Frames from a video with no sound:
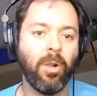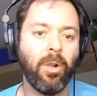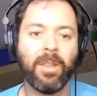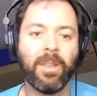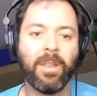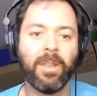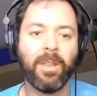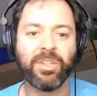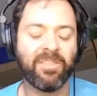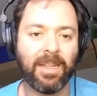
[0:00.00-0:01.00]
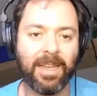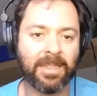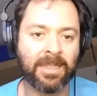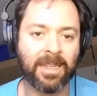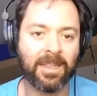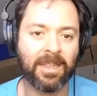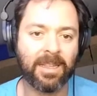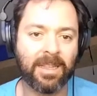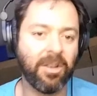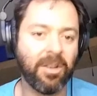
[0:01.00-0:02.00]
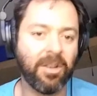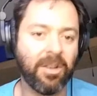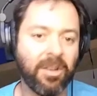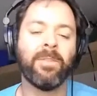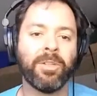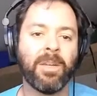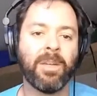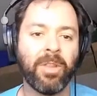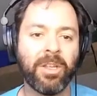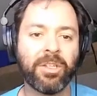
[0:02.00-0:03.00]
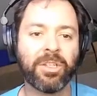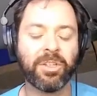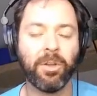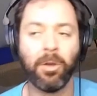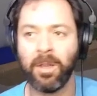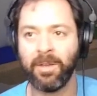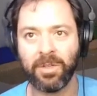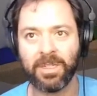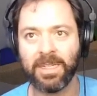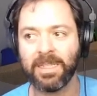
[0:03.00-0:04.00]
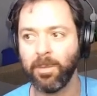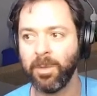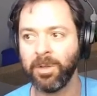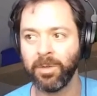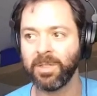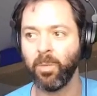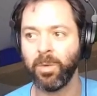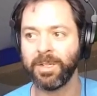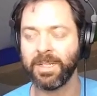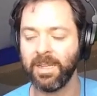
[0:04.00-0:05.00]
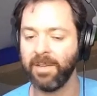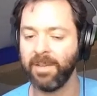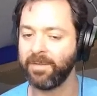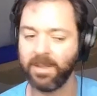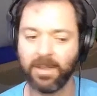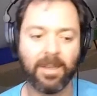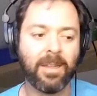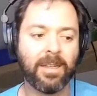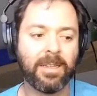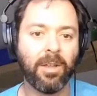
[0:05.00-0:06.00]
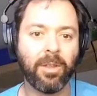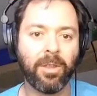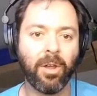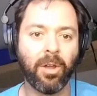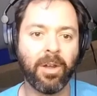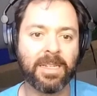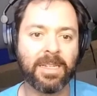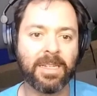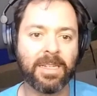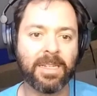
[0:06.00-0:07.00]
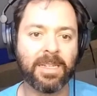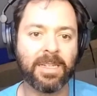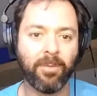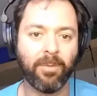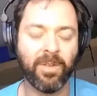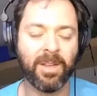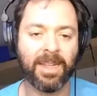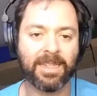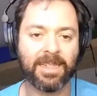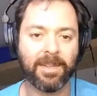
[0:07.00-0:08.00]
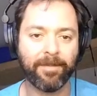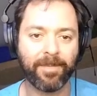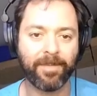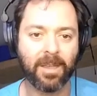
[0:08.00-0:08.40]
all the histories have been cleansed. Like that, nobody knows anymore. They just know that if you see someone doing some weird stuff, tell the authorities and they get removed, and that's it.